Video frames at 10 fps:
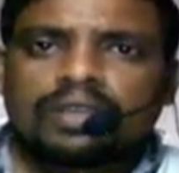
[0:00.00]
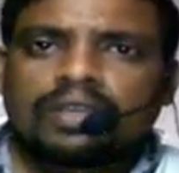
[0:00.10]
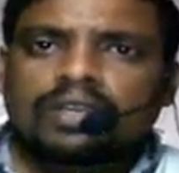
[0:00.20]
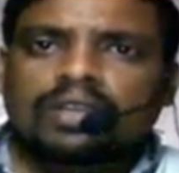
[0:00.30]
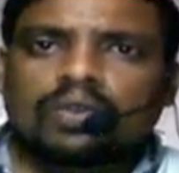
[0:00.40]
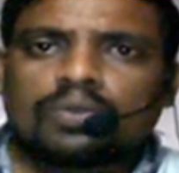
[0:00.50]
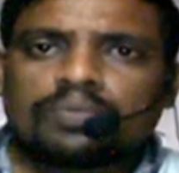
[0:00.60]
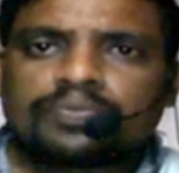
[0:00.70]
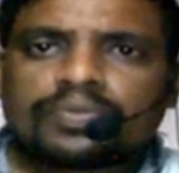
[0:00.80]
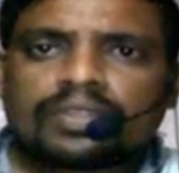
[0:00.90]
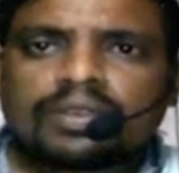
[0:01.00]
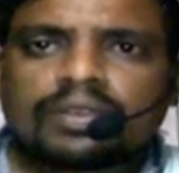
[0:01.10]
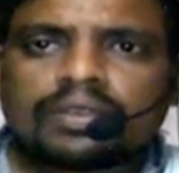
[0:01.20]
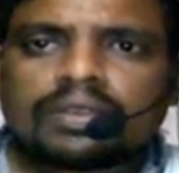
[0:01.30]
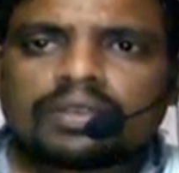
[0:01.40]

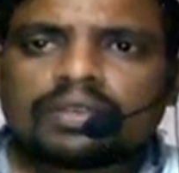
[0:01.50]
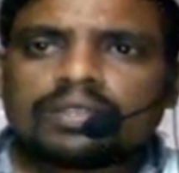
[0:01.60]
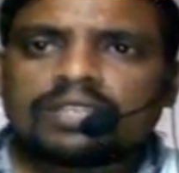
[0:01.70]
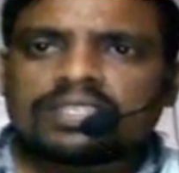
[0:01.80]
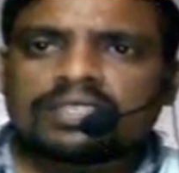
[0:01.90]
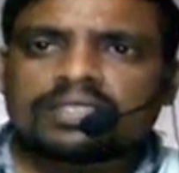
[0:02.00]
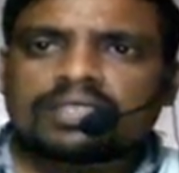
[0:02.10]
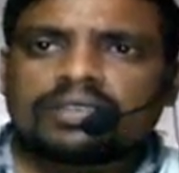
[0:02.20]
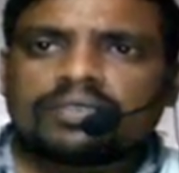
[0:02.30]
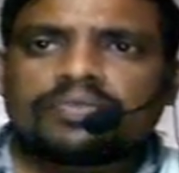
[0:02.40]
Now, this is the